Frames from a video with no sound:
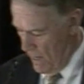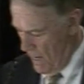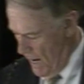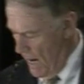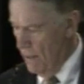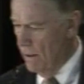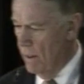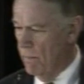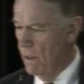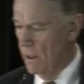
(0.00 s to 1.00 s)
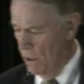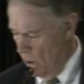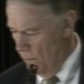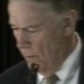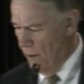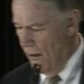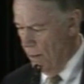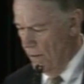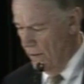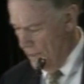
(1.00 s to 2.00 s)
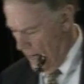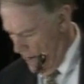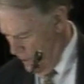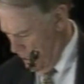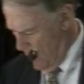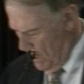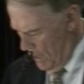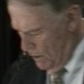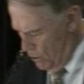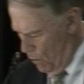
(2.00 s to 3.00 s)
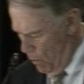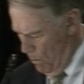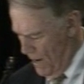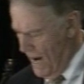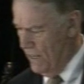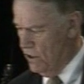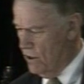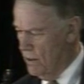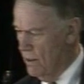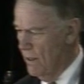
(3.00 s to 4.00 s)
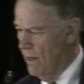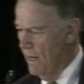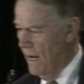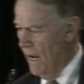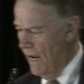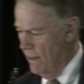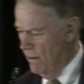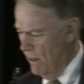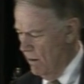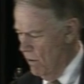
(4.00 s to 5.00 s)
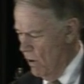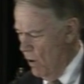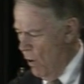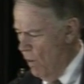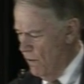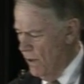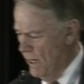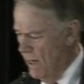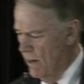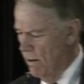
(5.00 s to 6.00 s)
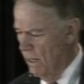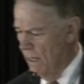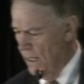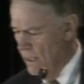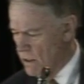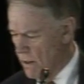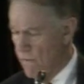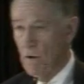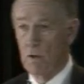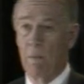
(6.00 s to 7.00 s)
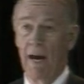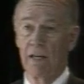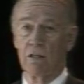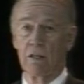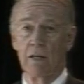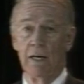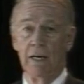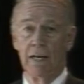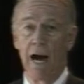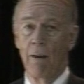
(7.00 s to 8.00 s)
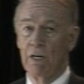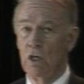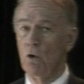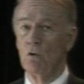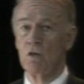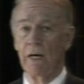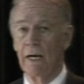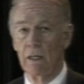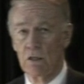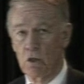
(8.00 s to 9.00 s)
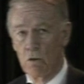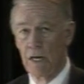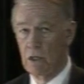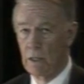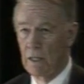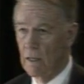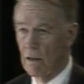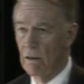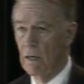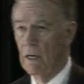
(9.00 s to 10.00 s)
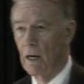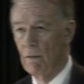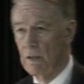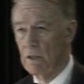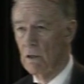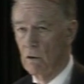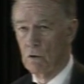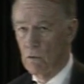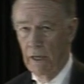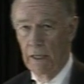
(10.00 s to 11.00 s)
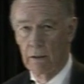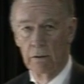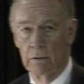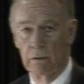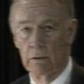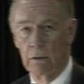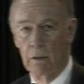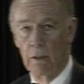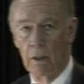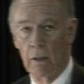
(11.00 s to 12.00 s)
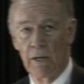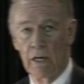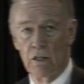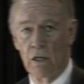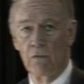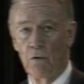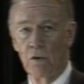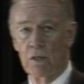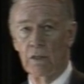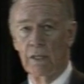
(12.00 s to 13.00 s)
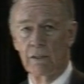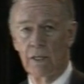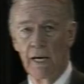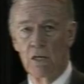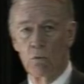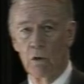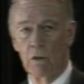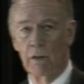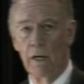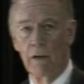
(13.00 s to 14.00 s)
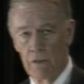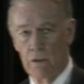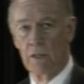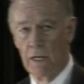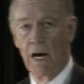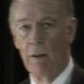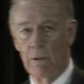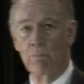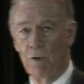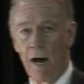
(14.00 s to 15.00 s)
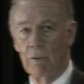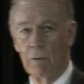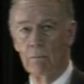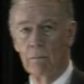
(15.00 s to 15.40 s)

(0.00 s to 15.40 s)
And, the bottom of the diamond is home base. And over here is first base. Now, I'm going to use the illustration here of adultery, because unfortunately in today's world, this is a common problem.